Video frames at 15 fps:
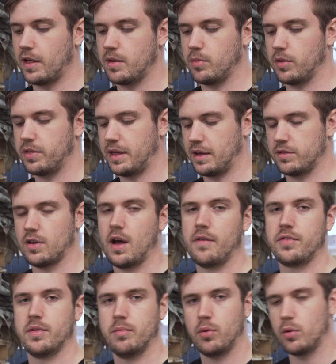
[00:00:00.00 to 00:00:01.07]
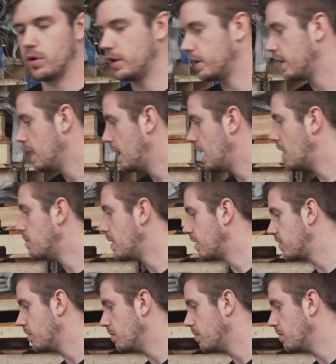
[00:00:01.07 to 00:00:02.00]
valuable things off the board and make